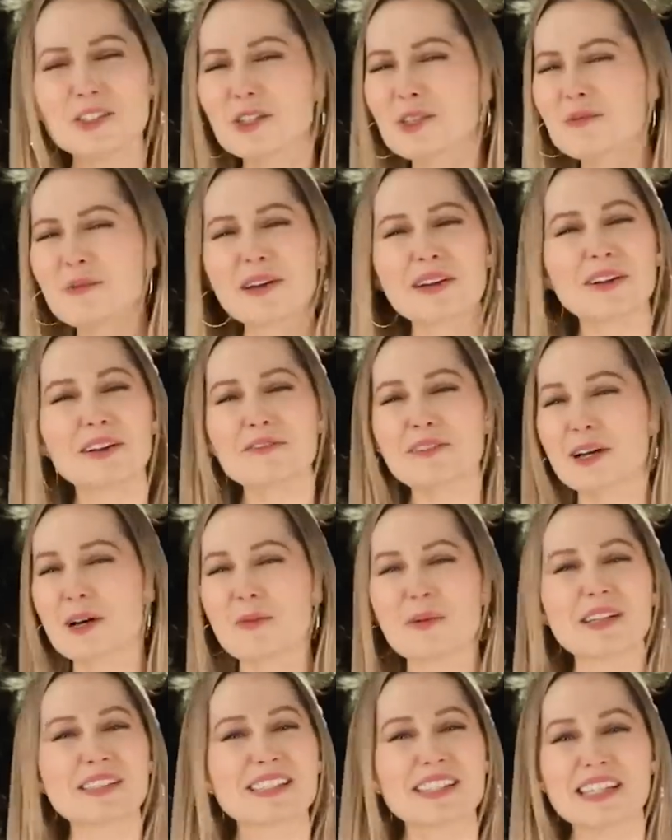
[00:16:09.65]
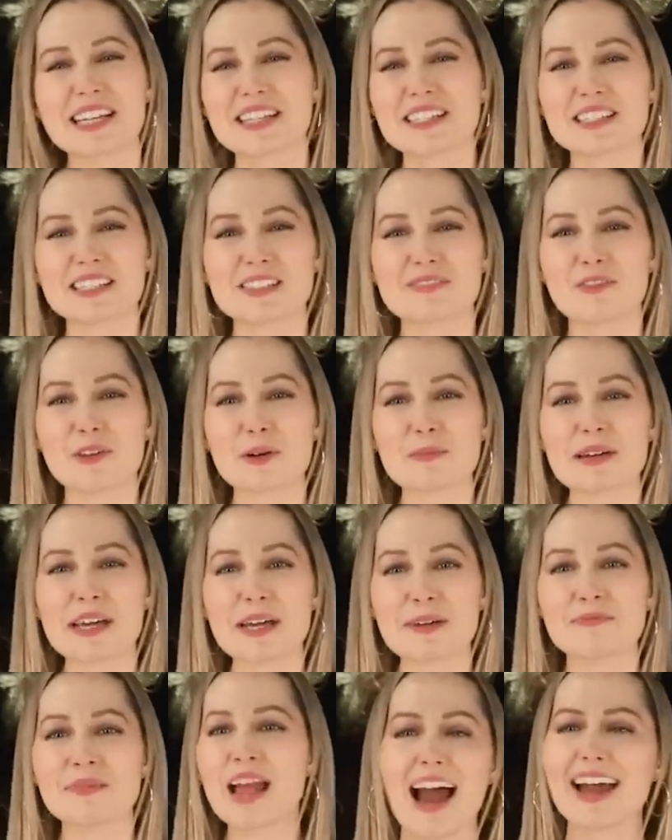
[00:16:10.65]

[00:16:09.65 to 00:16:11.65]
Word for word: too weird of a coincidence for me.